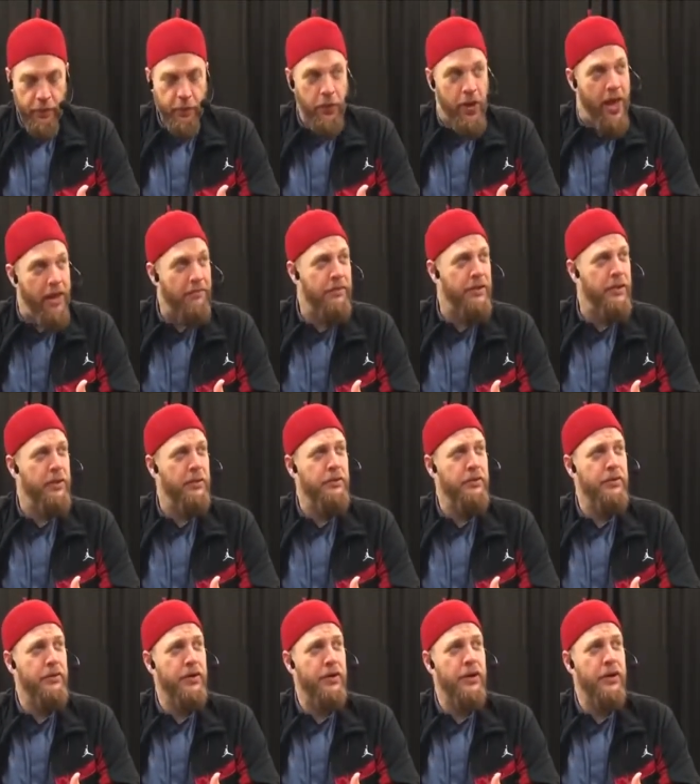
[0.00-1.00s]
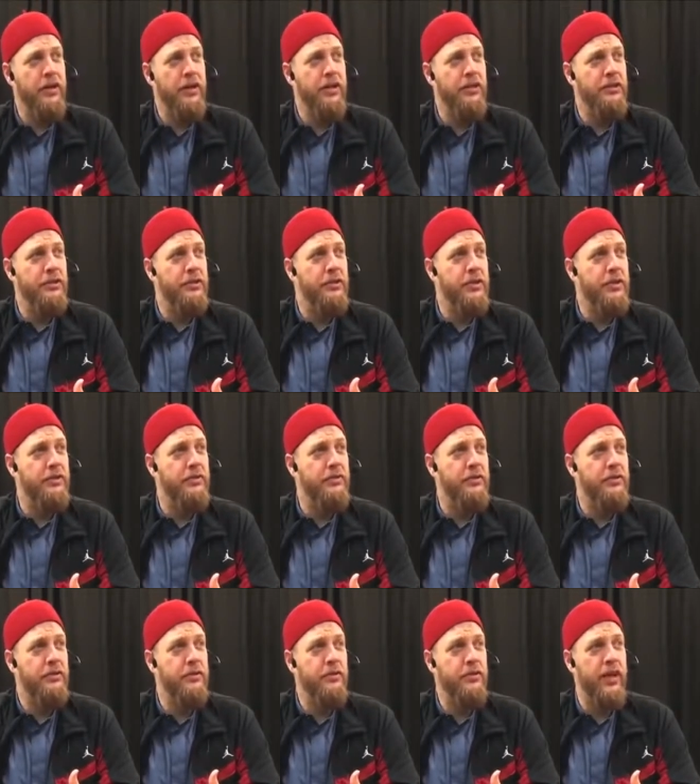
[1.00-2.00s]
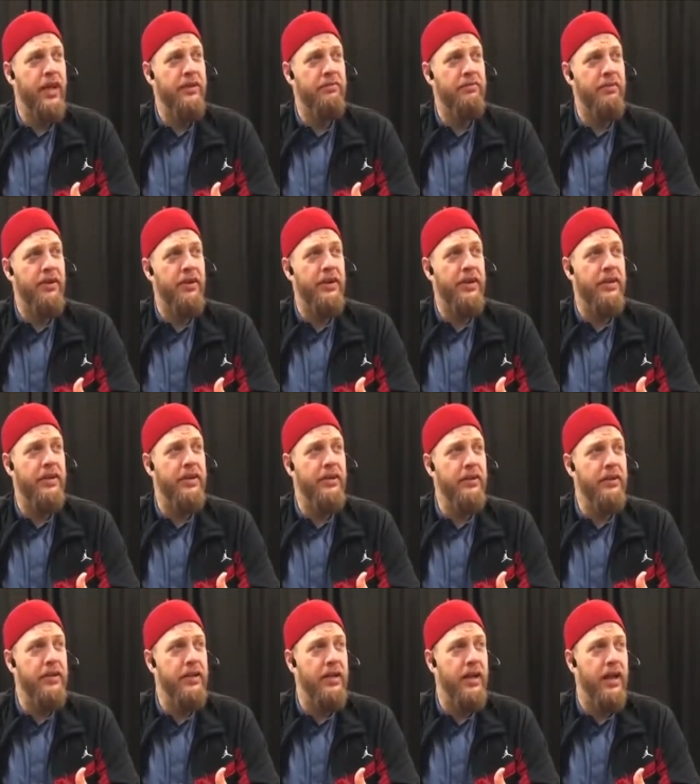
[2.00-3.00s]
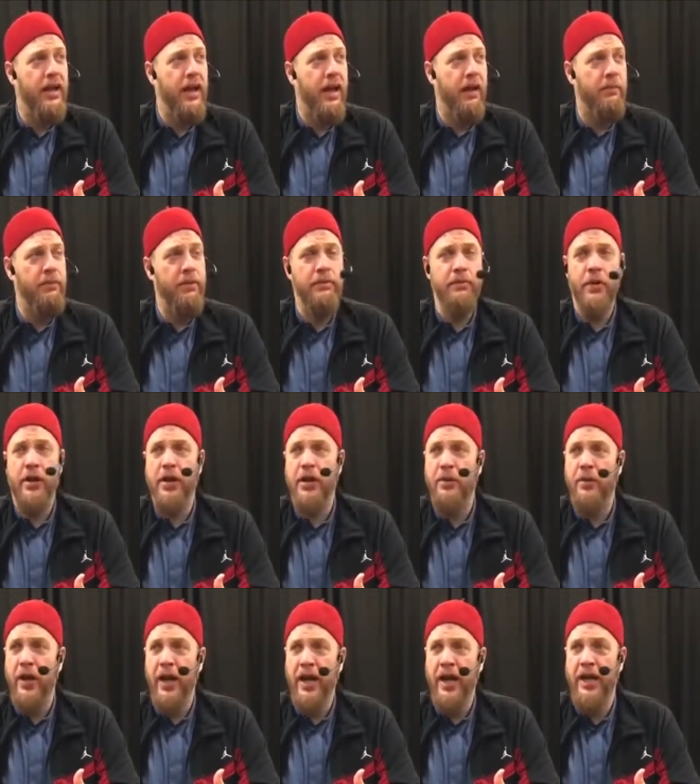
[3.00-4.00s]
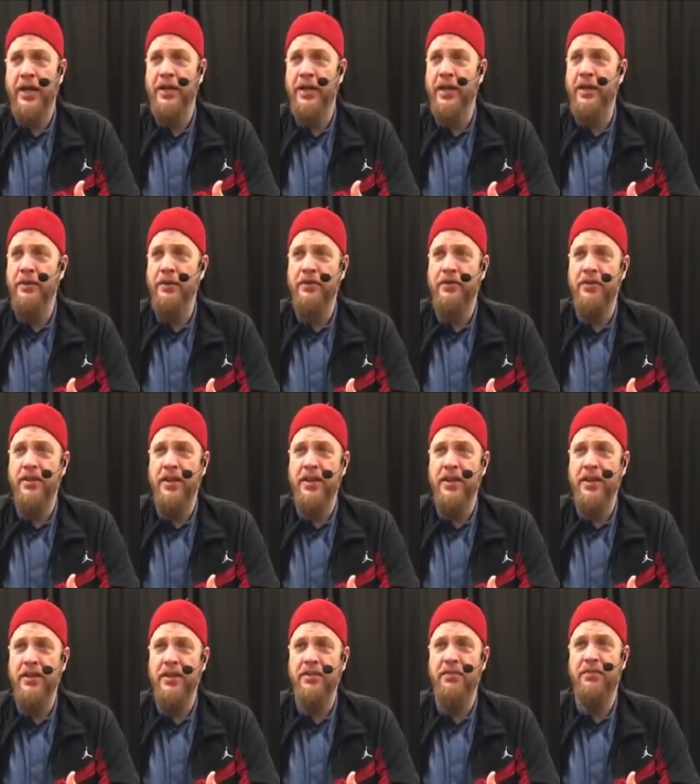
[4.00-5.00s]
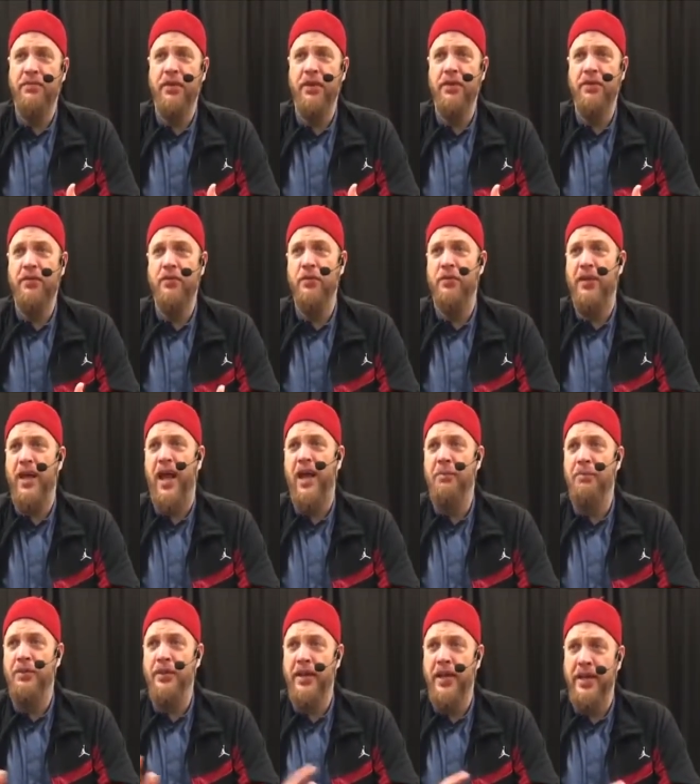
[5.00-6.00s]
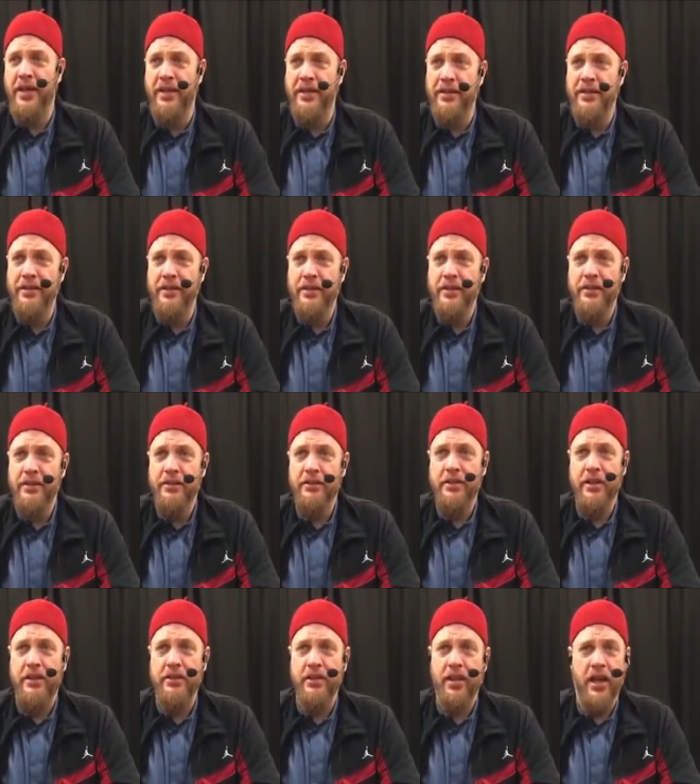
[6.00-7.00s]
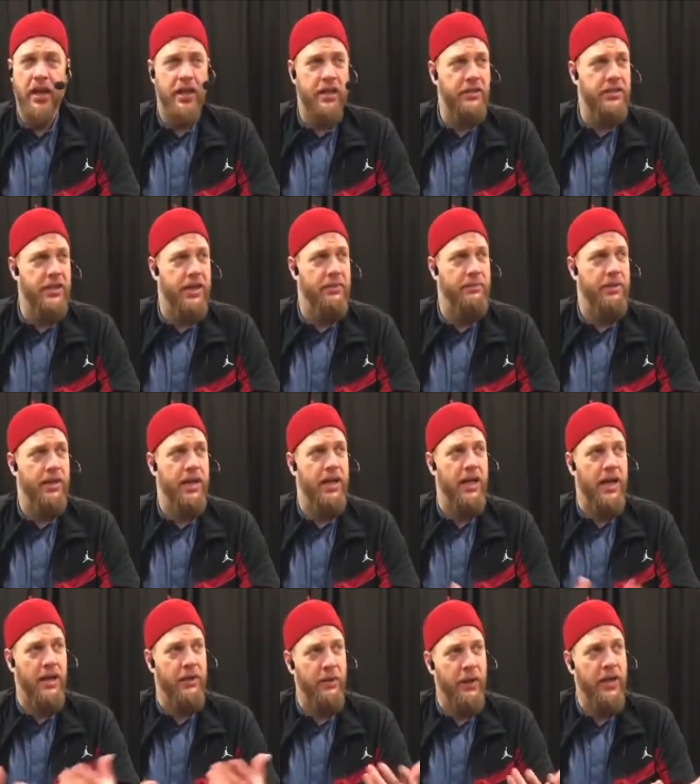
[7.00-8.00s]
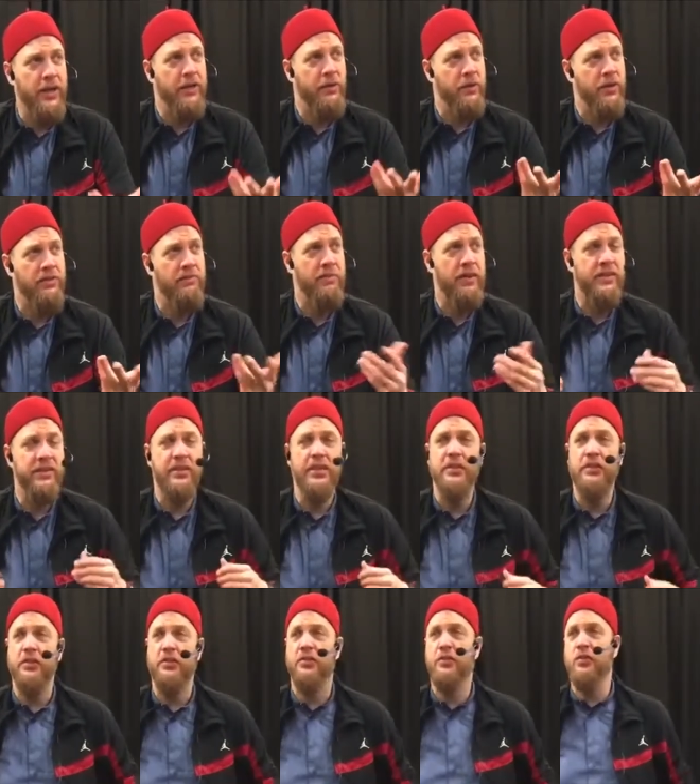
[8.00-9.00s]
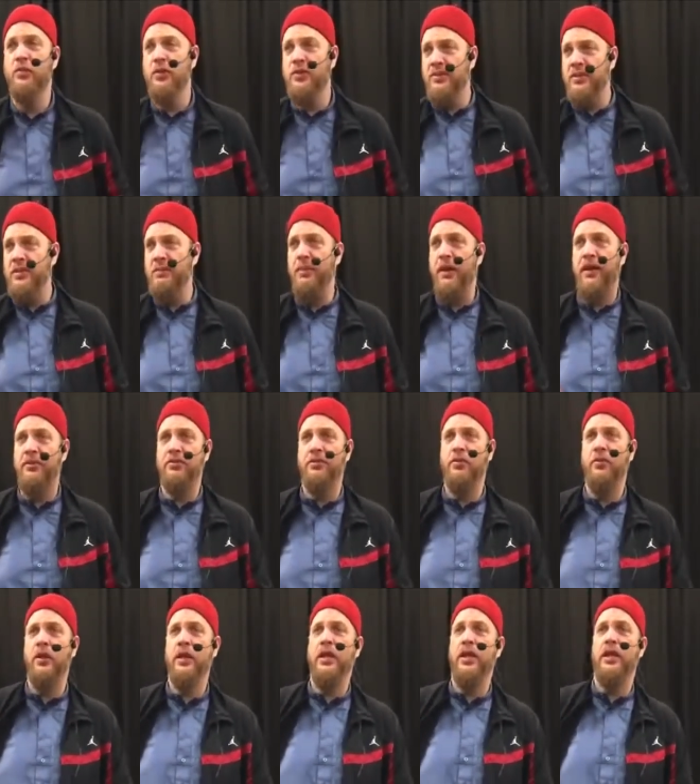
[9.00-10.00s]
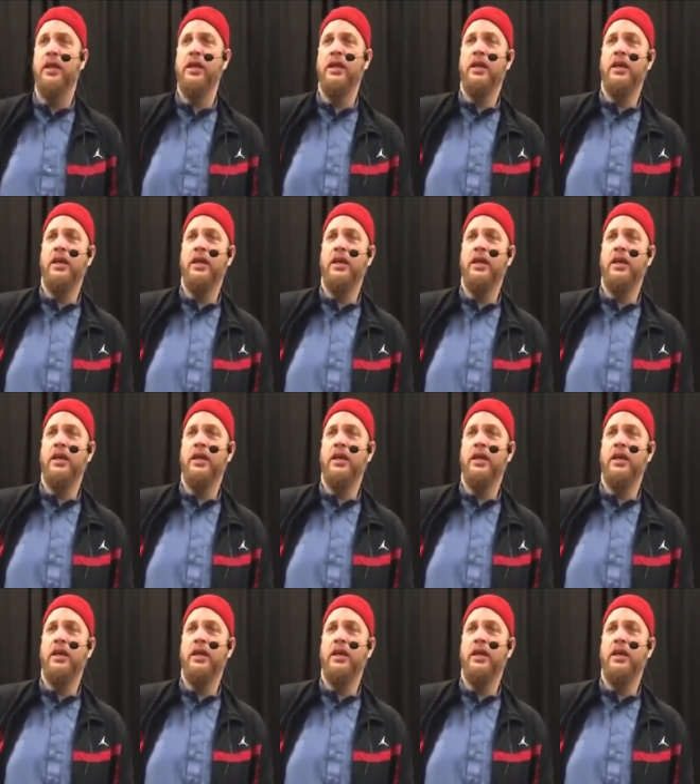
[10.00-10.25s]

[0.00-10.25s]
We have to go to the early jurists who said very clearly, Abdul Rawaha and others said that this verse was abrogated. Sheikh Taha Jabr al-Alwani, one of my teachers who recently passed away,